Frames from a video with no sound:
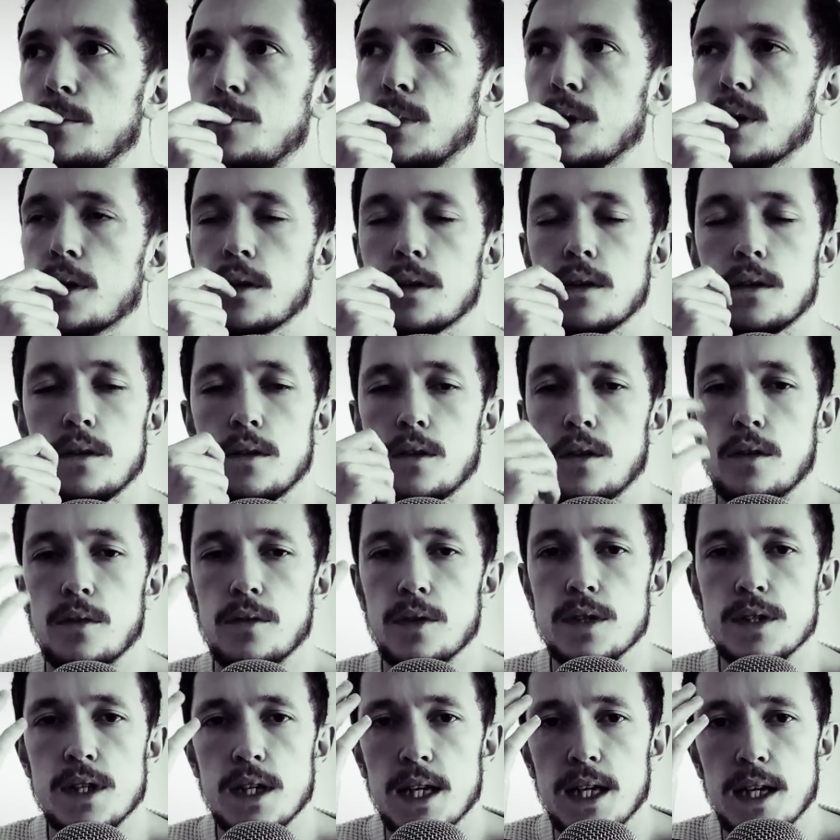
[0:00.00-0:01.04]
But
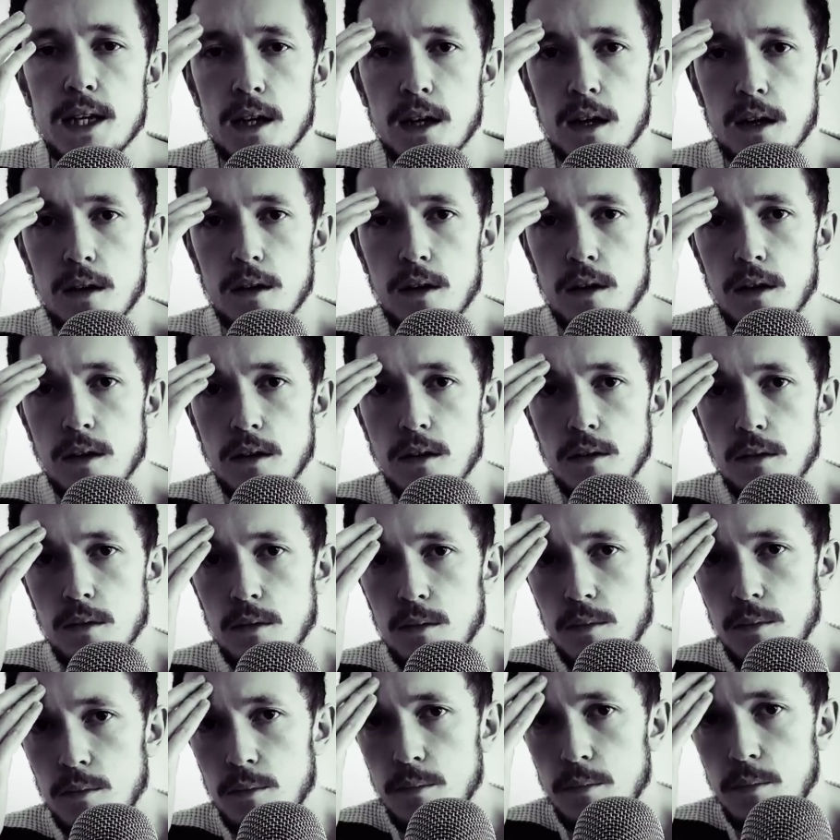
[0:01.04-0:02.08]
obviously
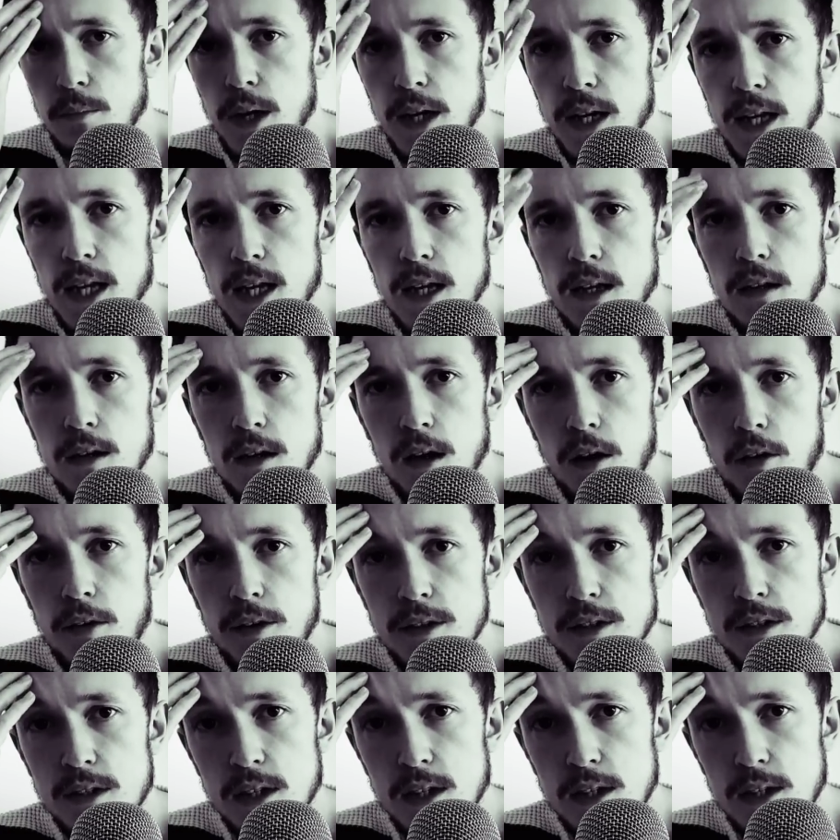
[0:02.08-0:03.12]
money,
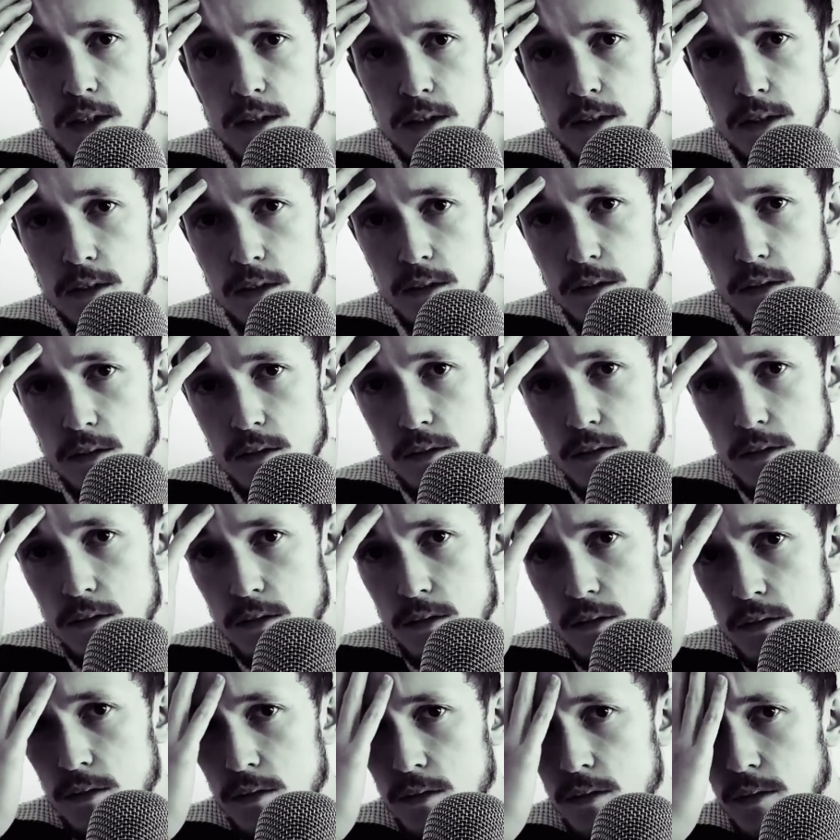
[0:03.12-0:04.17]
currency, is
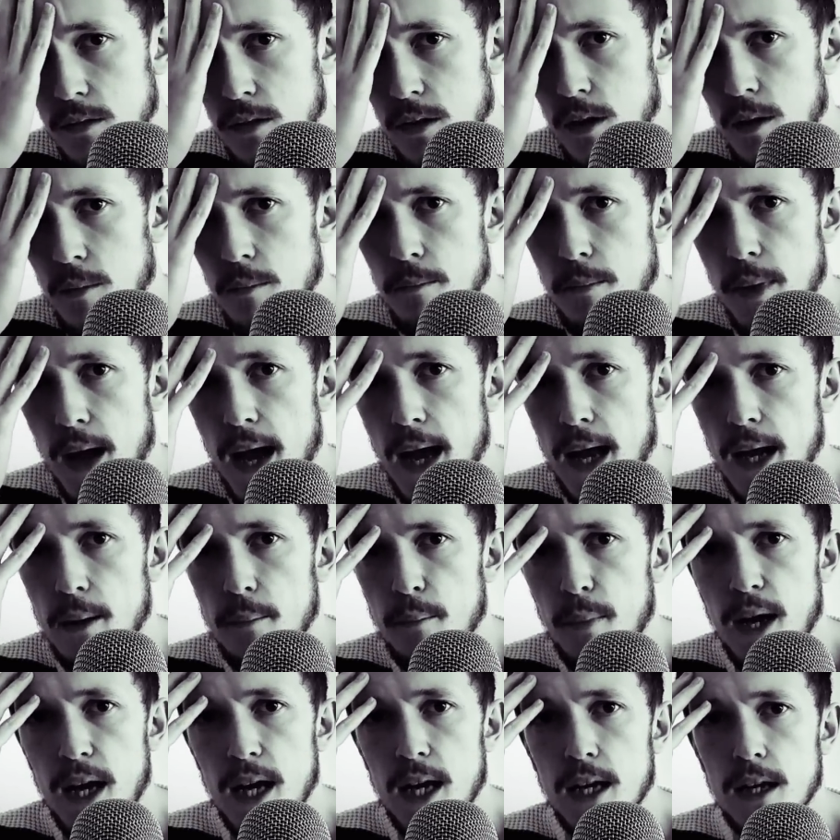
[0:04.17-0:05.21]
a
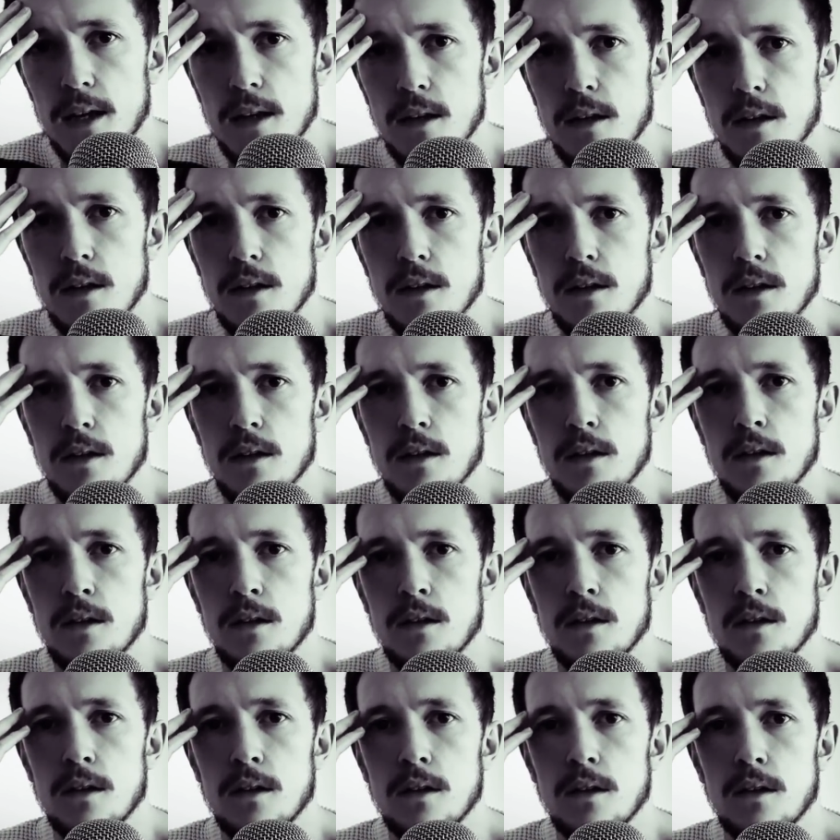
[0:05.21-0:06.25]
man-made
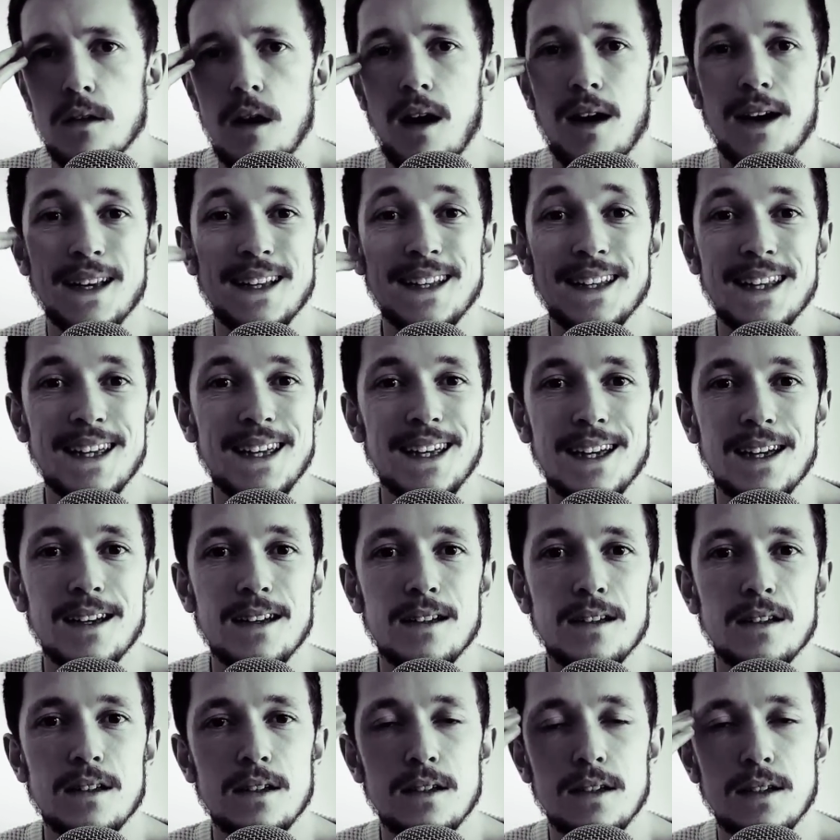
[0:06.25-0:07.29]

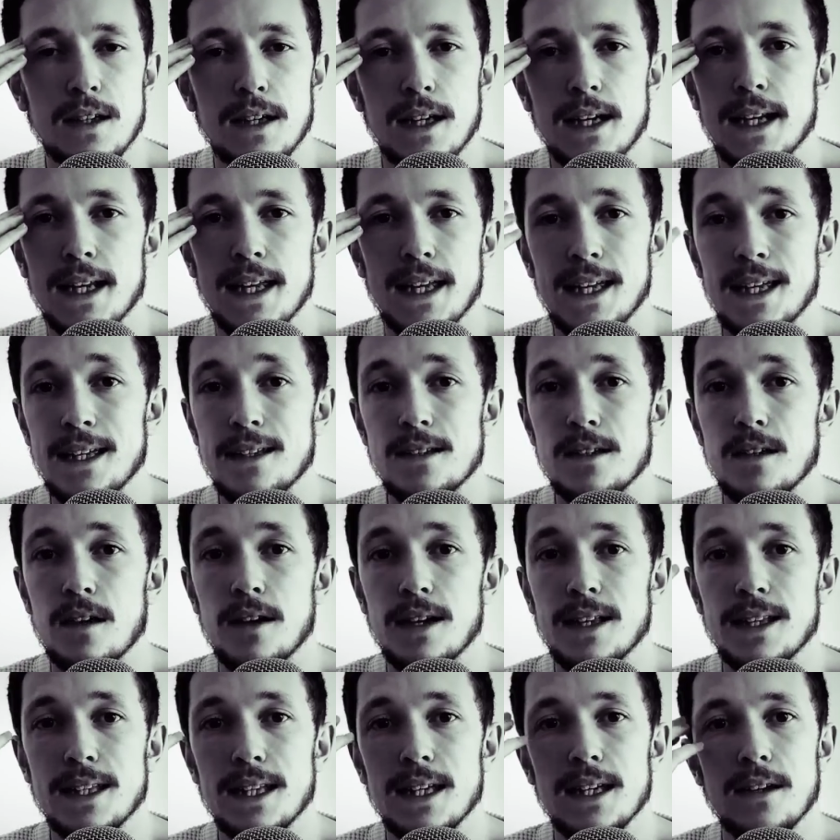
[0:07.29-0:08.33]
idea, and it is an
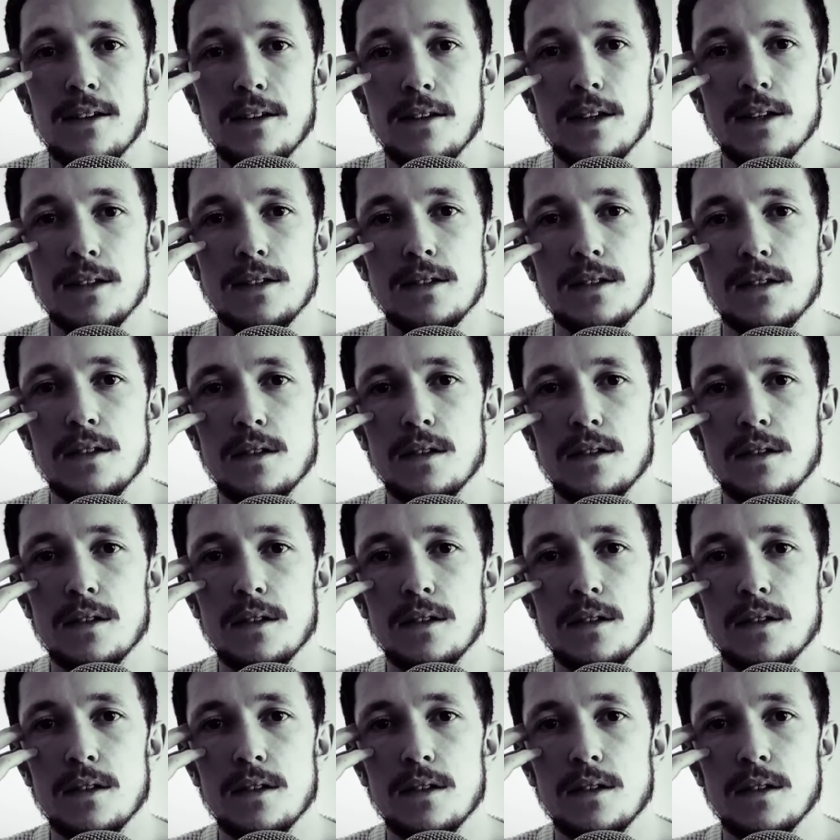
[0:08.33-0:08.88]
idea. It